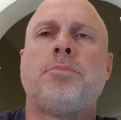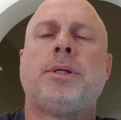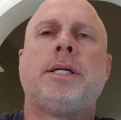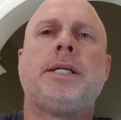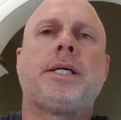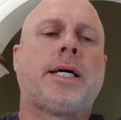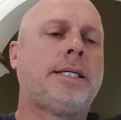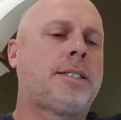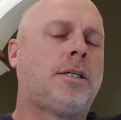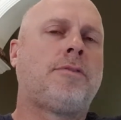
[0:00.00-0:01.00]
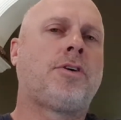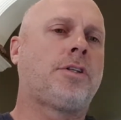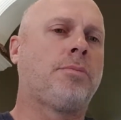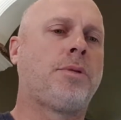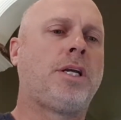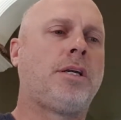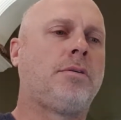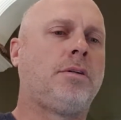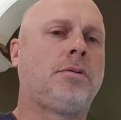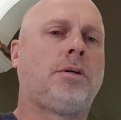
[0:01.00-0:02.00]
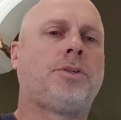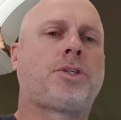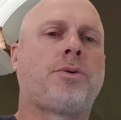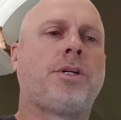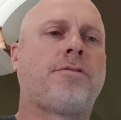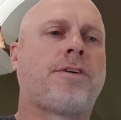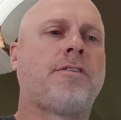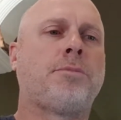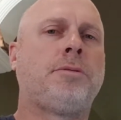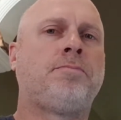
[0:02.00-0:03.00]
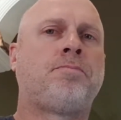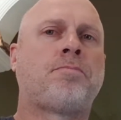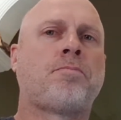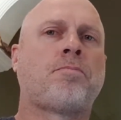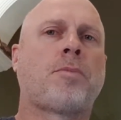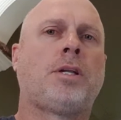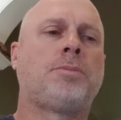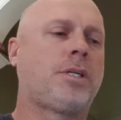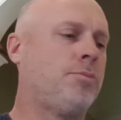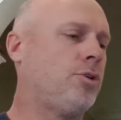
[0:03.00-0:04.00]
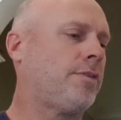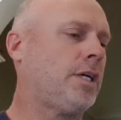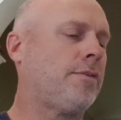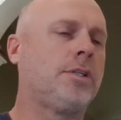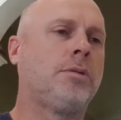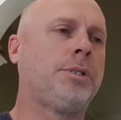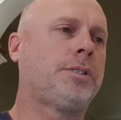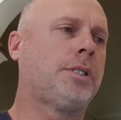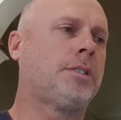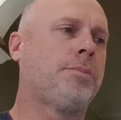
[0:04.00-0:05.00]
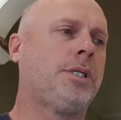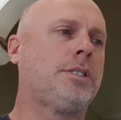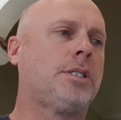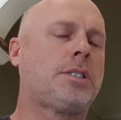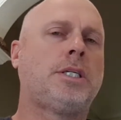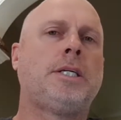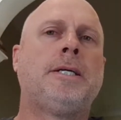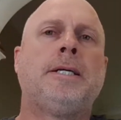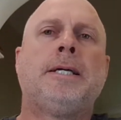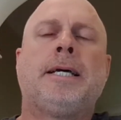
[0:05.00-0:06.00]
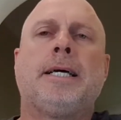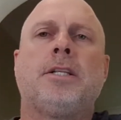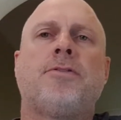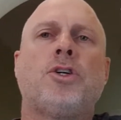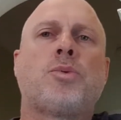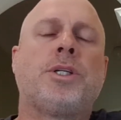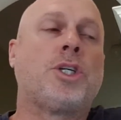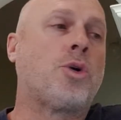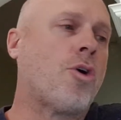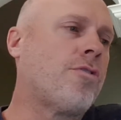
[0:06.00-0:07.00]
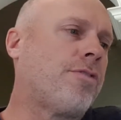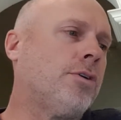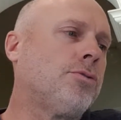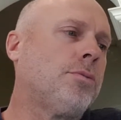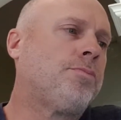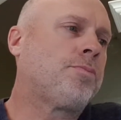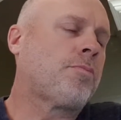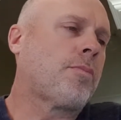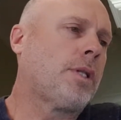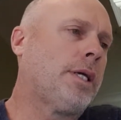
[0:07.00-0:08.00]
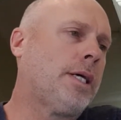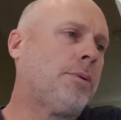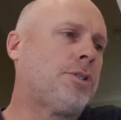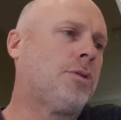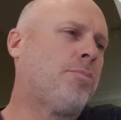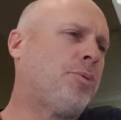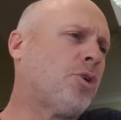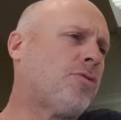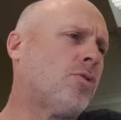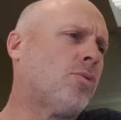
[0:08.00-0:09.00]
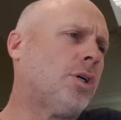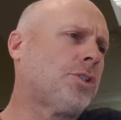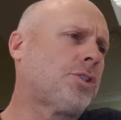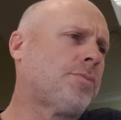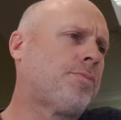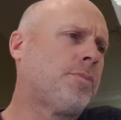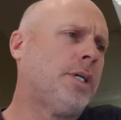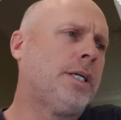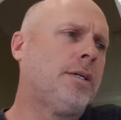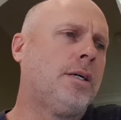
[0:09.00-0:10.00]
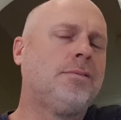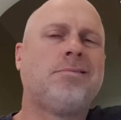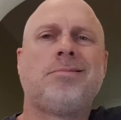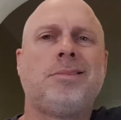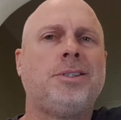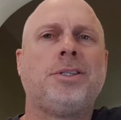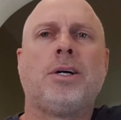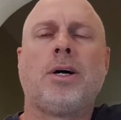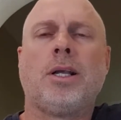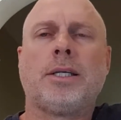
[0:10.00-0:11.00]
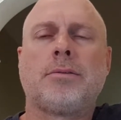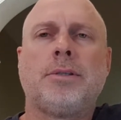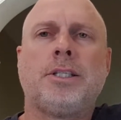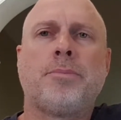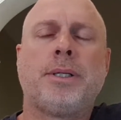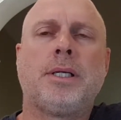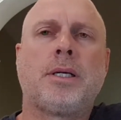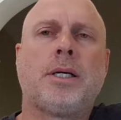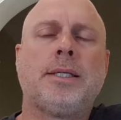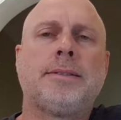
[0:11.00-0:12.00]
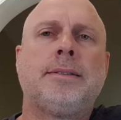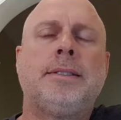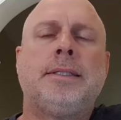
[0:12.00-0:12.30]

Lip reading: But in any case, I've got them here on the screen in front of me. I'm just going to move it over a little bit so it's a bit easier to see. And the first one is a Groenfeld, which is a beautiful watch. And I like independent guys.